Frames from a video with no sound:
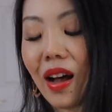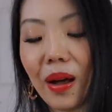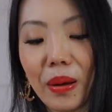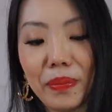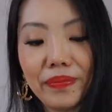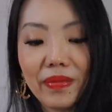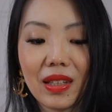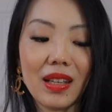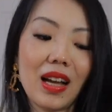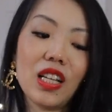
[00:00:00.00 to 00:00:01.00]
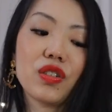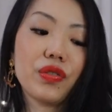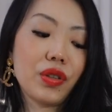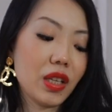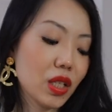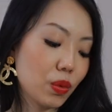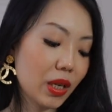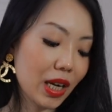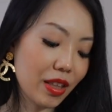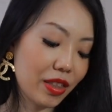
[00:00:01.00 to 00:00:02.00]
As for this
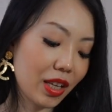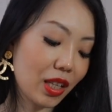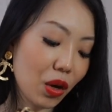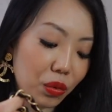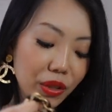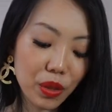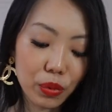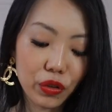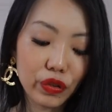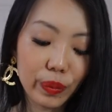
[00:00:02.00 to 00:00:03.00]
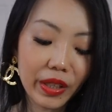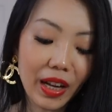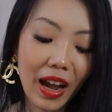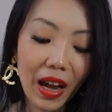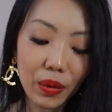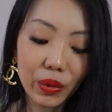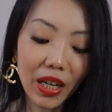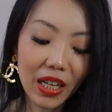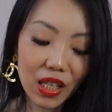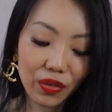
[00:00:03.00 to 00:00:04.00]
one, I think the only improvement I would
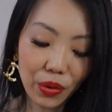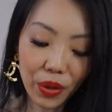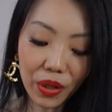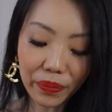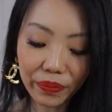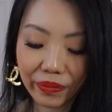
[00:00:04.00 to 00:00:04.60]
ask for,